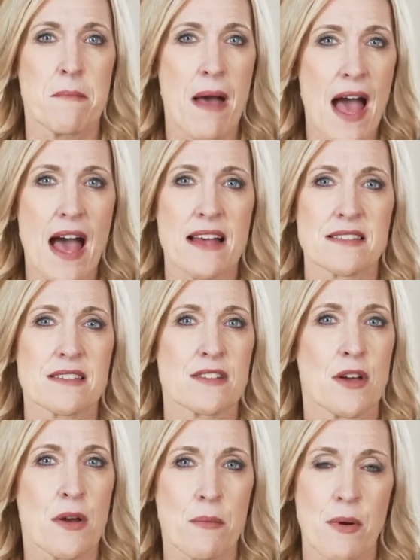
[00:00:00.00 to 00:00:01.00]

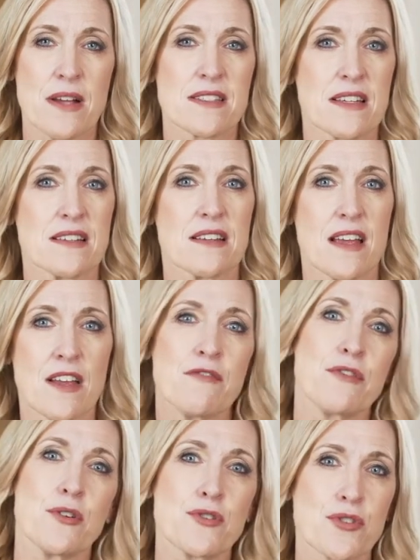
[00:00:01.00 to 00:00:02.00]
past, present,
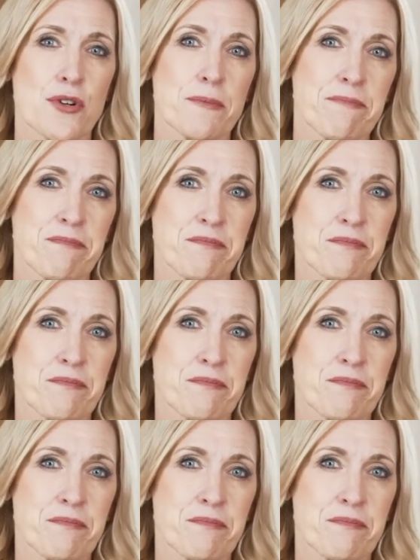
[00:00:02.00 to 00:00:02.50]
and future.